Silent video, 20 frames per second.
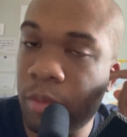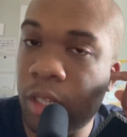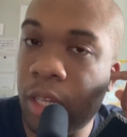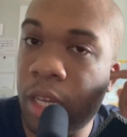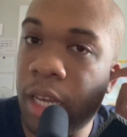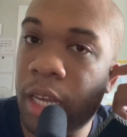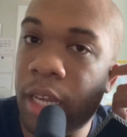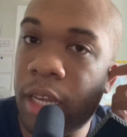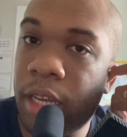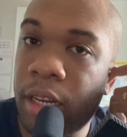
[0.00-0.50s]

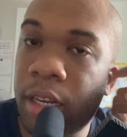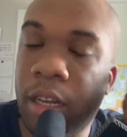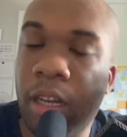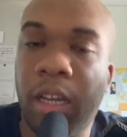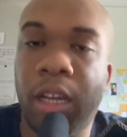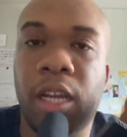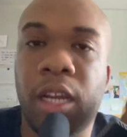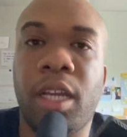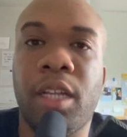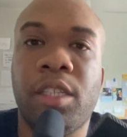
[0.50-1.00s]
I
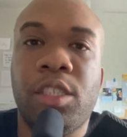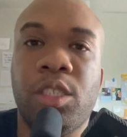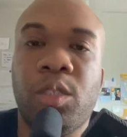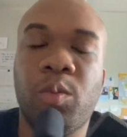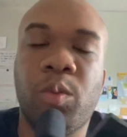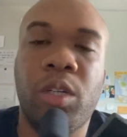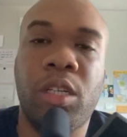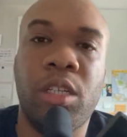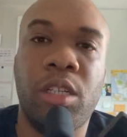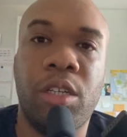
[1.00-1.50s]
just
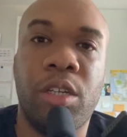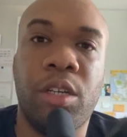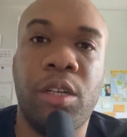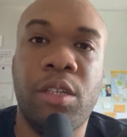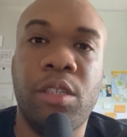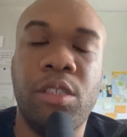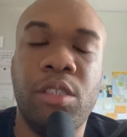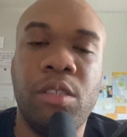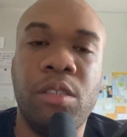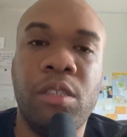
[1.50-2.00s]
want to
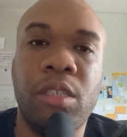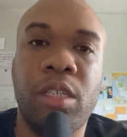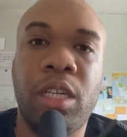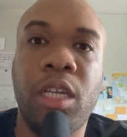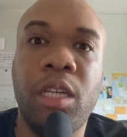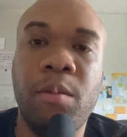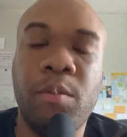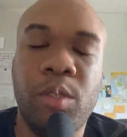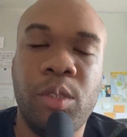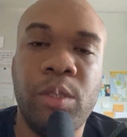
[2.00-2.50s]
encourage you to
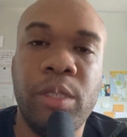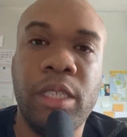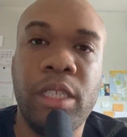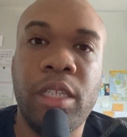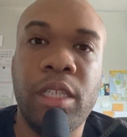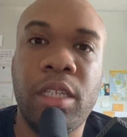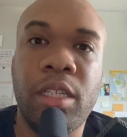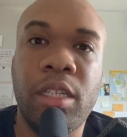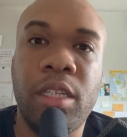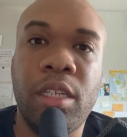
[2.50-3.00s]
keep doing
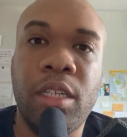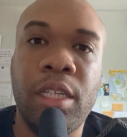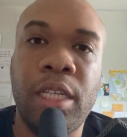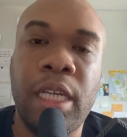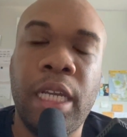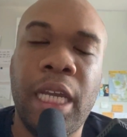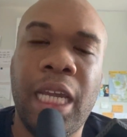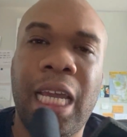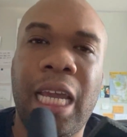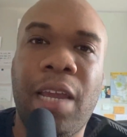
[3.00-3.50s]
good
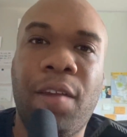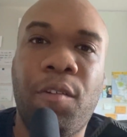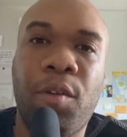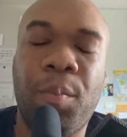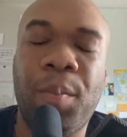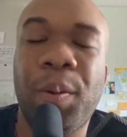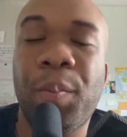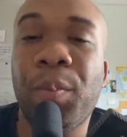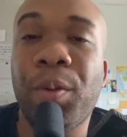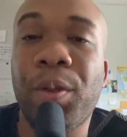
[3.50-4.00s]
and
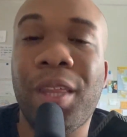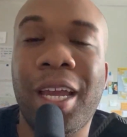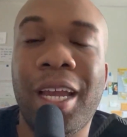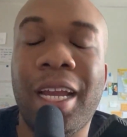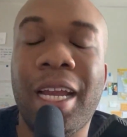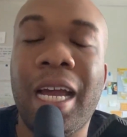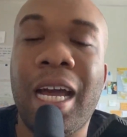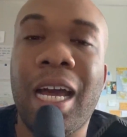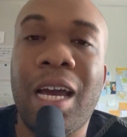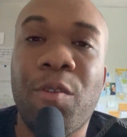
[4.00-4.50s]
remember that
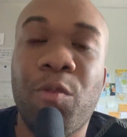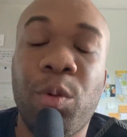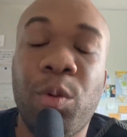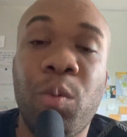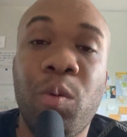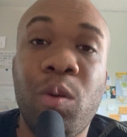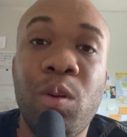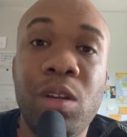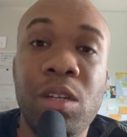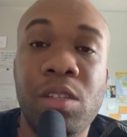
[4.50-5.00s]
God
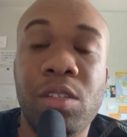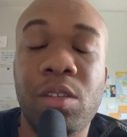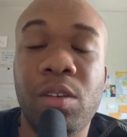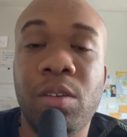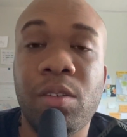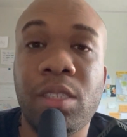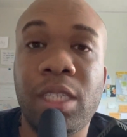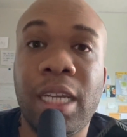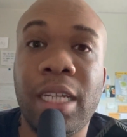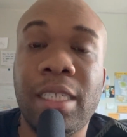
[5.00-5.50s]
rewards
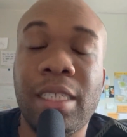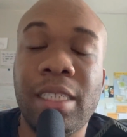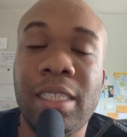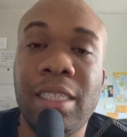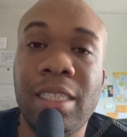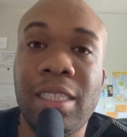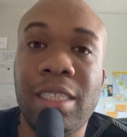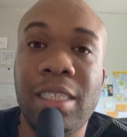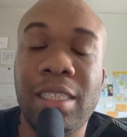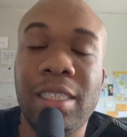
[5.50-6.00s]
those that
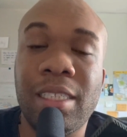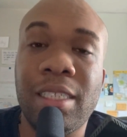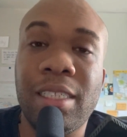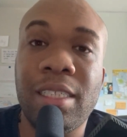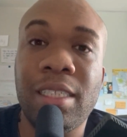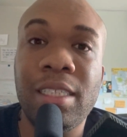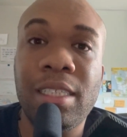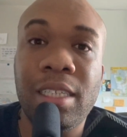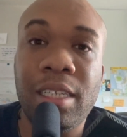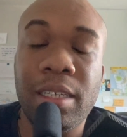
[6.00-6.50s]
diligently
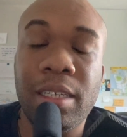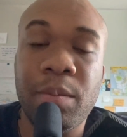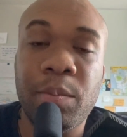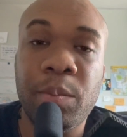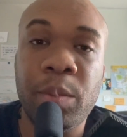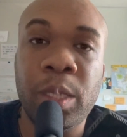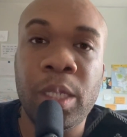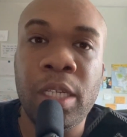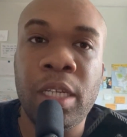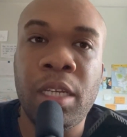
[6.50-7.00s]
seek
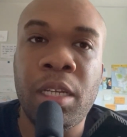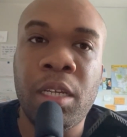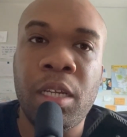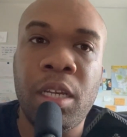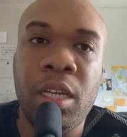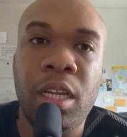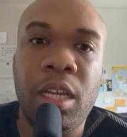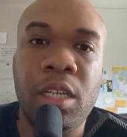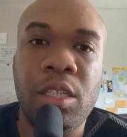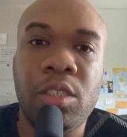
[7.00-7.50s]
Him.
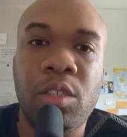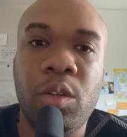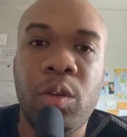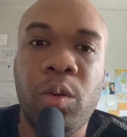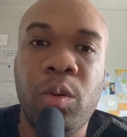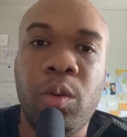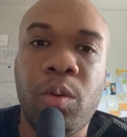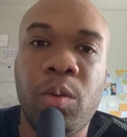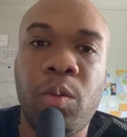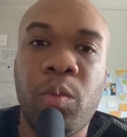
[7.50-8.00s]
And
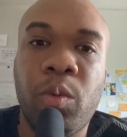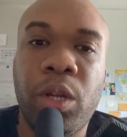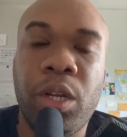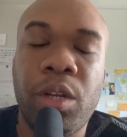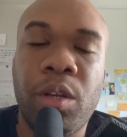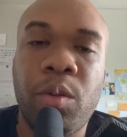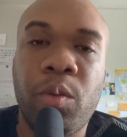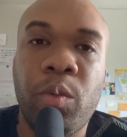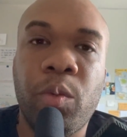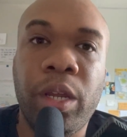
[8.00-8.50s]
so
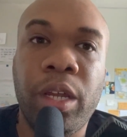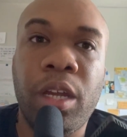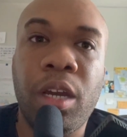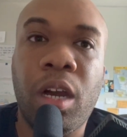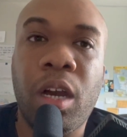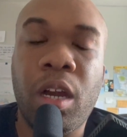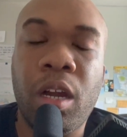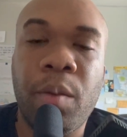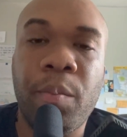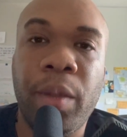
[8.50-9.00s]
we
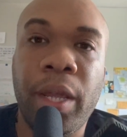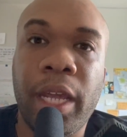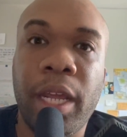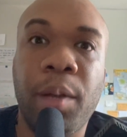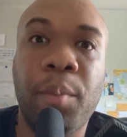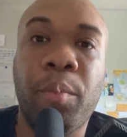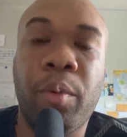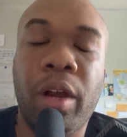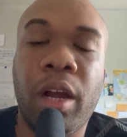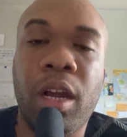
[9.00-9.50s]
are
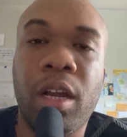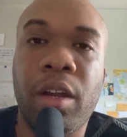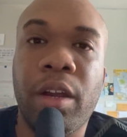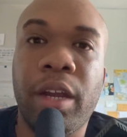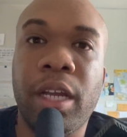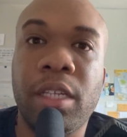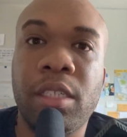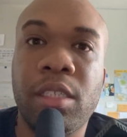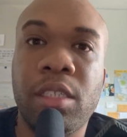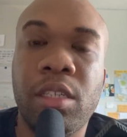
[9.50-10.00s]
making
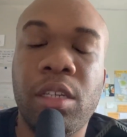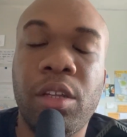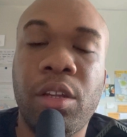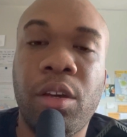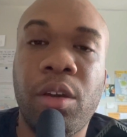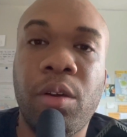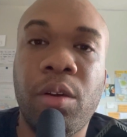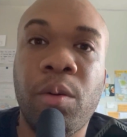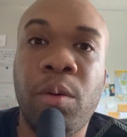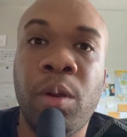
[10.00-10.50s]
progress, you
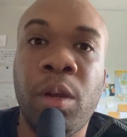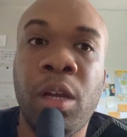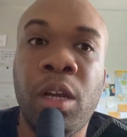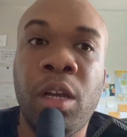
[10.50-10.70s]
know.